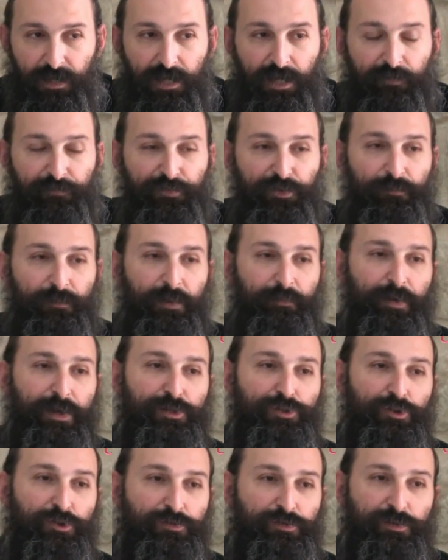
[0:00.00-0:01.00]
If you remember,
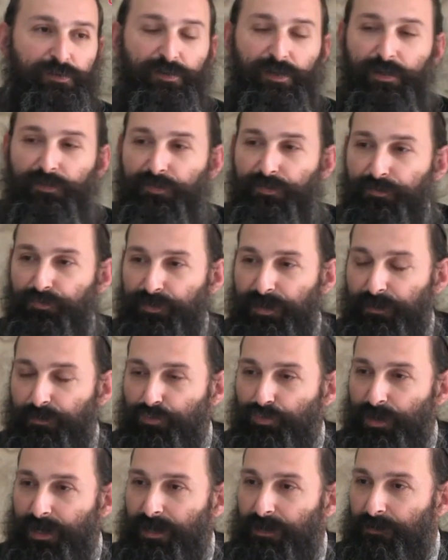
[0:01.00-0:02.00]
I told you there are three
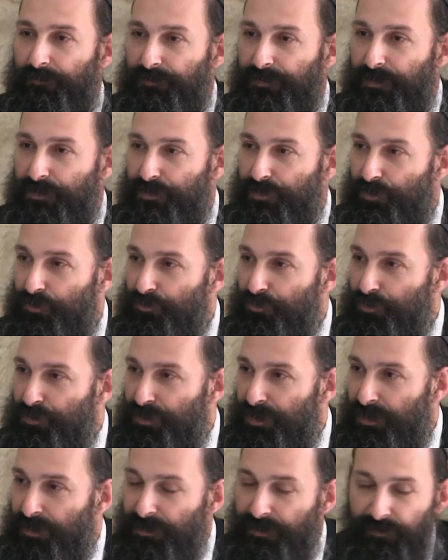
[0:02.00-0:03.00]
realms, so to
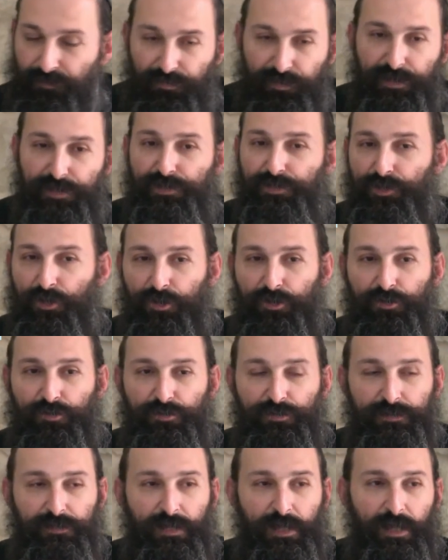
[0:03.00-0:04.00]
say, three
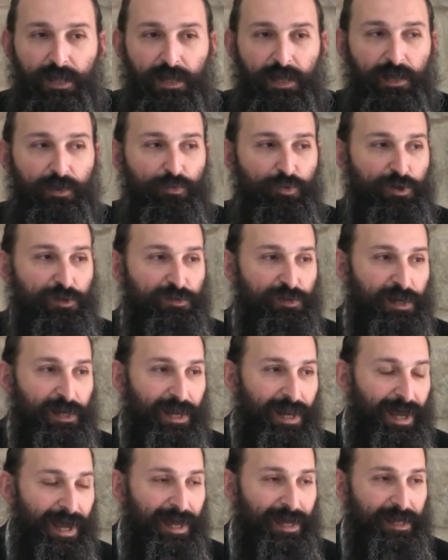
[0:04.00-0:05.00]
circles where the
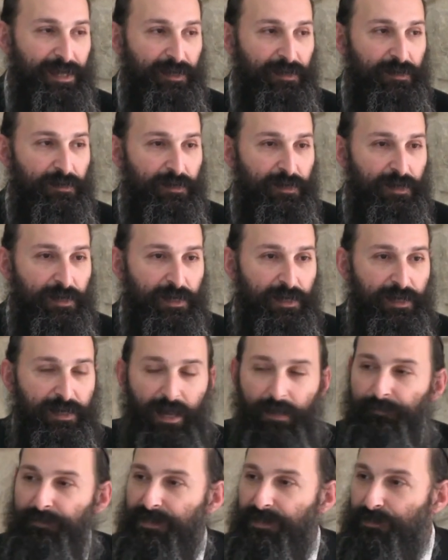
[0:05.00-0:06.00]
lying
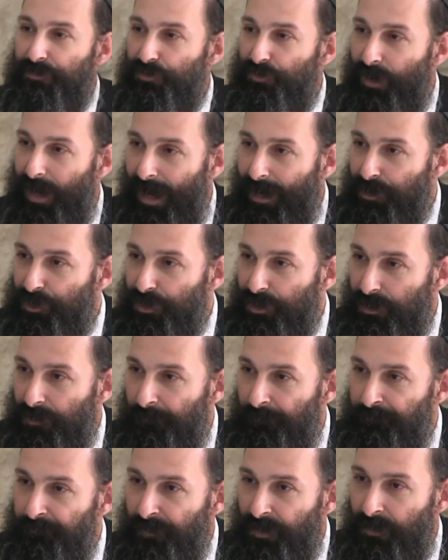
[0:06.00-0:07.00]
comes into
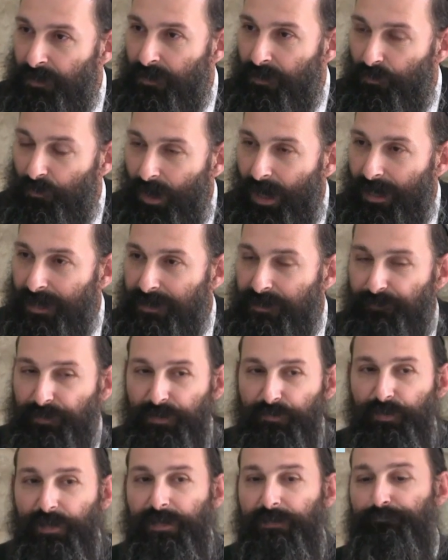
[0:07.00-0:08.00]
action. One is
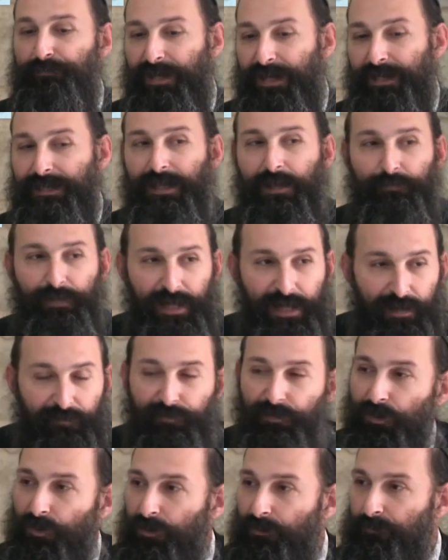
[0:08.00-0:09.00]
between ben adam
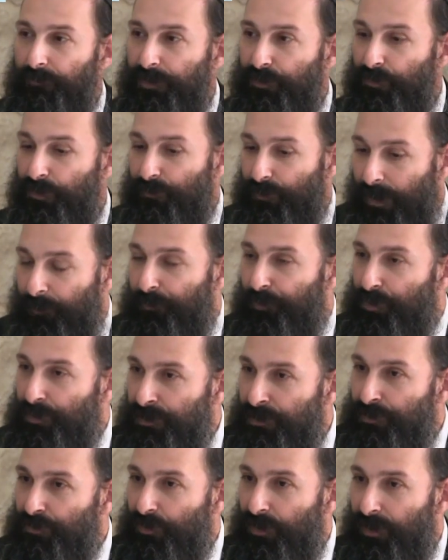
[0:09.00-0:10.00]
lechavero, between one
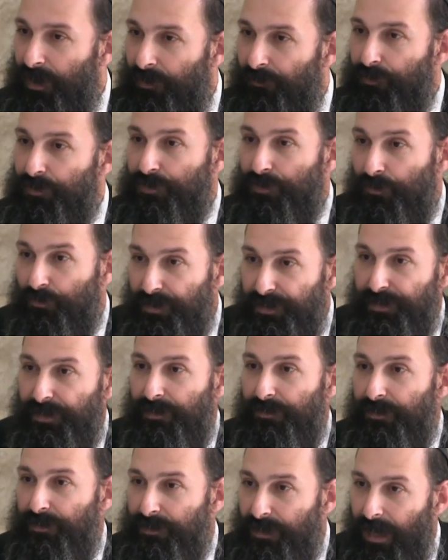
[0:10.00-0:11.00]
person to another. So we
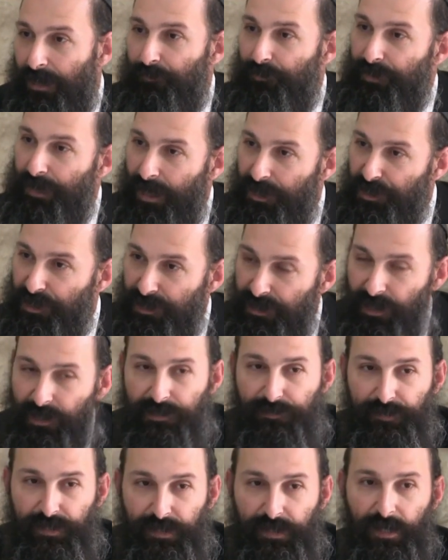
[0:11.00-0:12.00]
see the Talmud actually
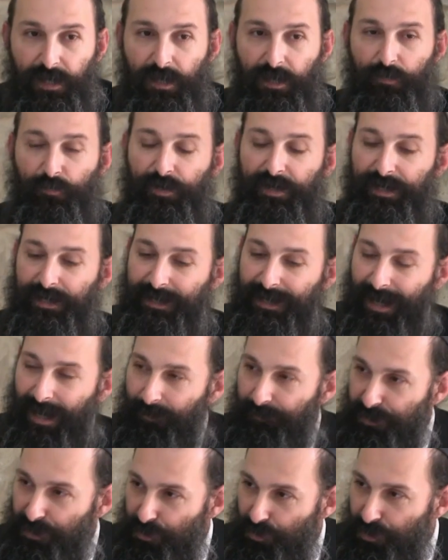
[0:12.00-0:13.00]
tells me when it
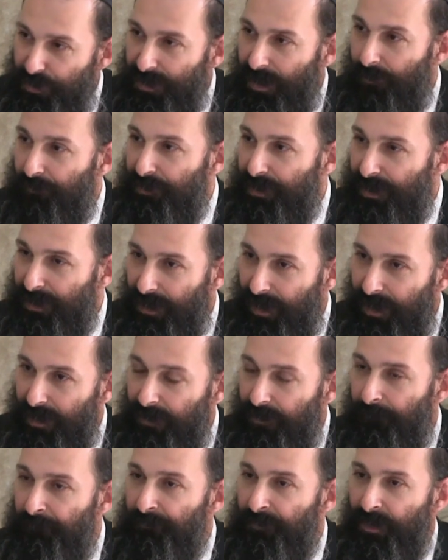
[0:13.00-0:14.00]
comes to something
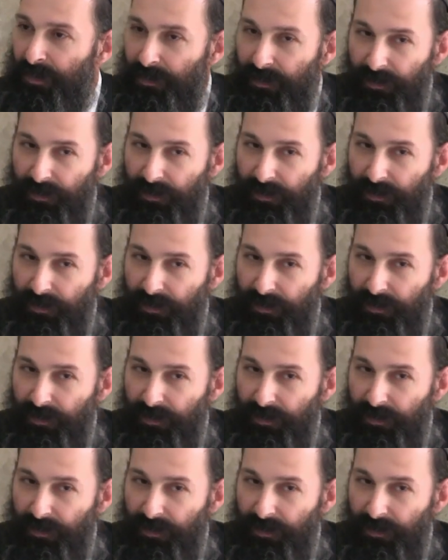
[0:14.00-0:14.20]
like